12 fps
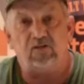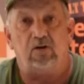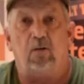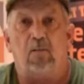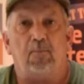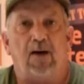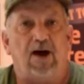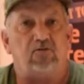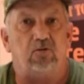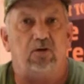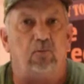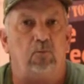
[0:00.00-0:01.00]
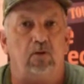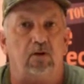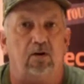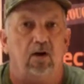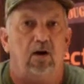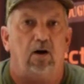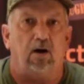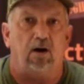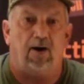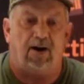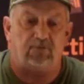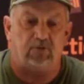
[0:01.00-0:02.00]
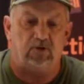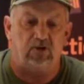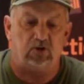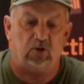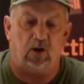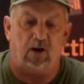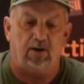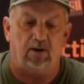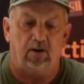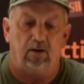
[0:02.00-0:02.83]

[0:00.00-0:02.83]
what all my packs will come with after these are gone.